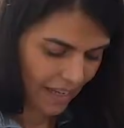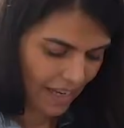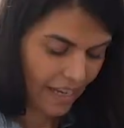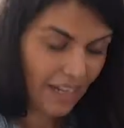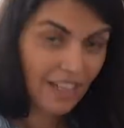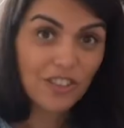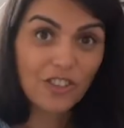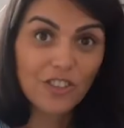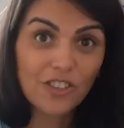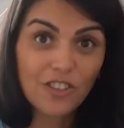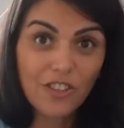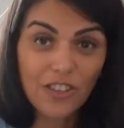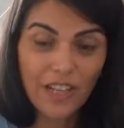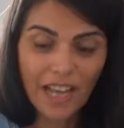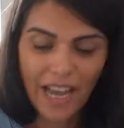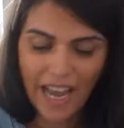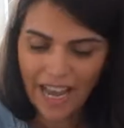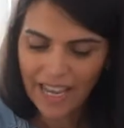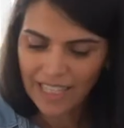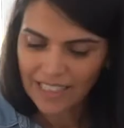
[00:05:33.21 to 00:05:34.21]
I'm just gonna
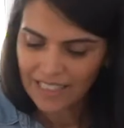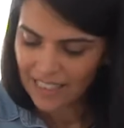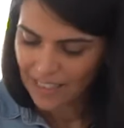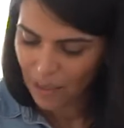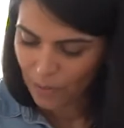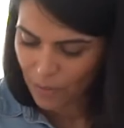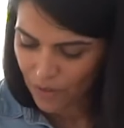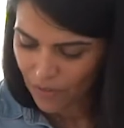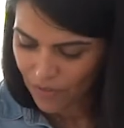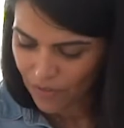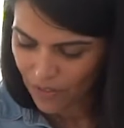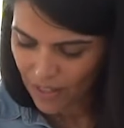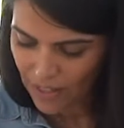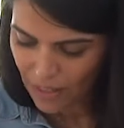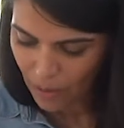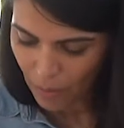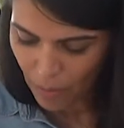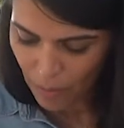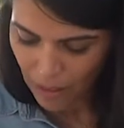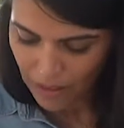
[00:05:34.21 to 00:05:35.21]
add some of
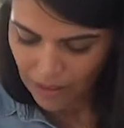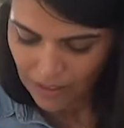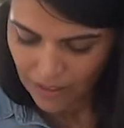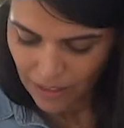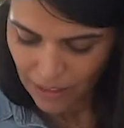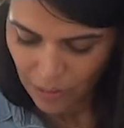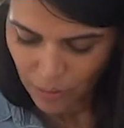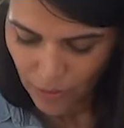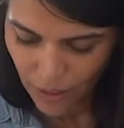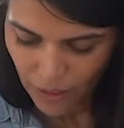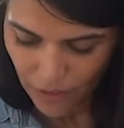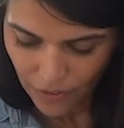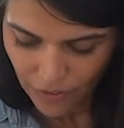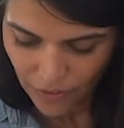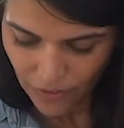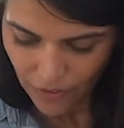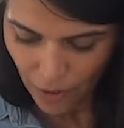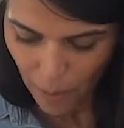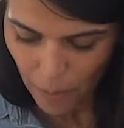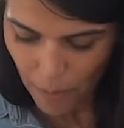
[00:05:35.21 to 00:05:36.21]
the melted butter
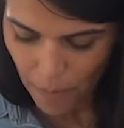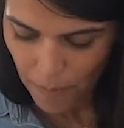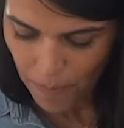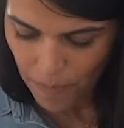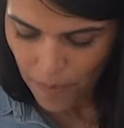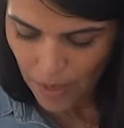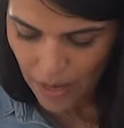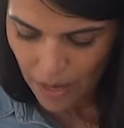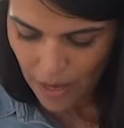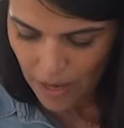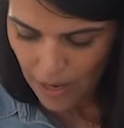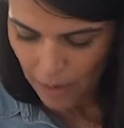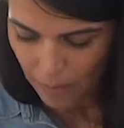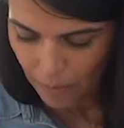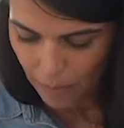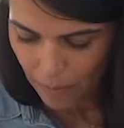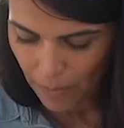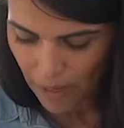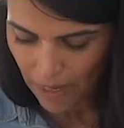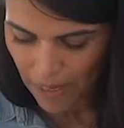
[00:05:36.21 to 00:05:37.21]
from
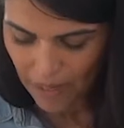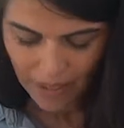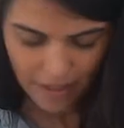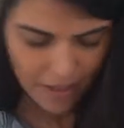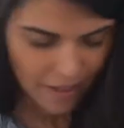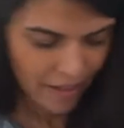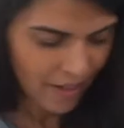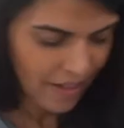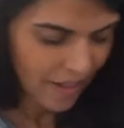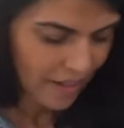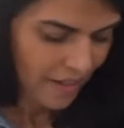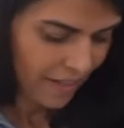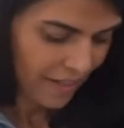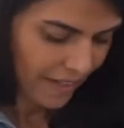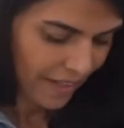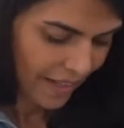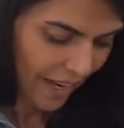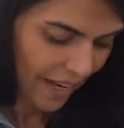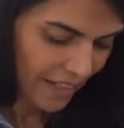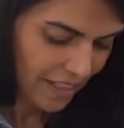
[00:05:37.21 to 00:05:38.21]
my
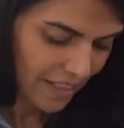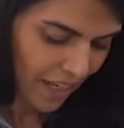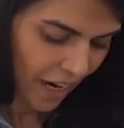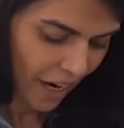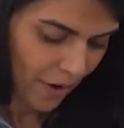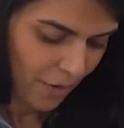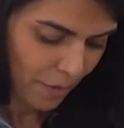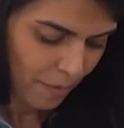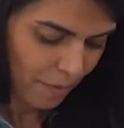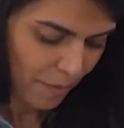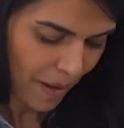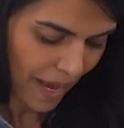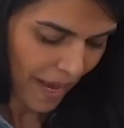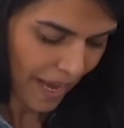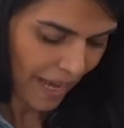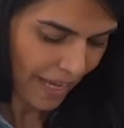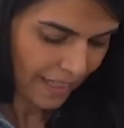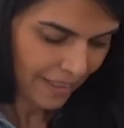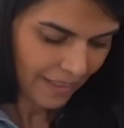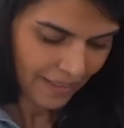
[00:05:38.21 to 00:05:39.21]
cast iron
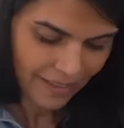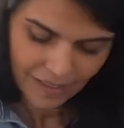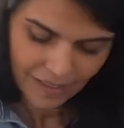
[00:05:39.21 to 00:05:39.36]
pan,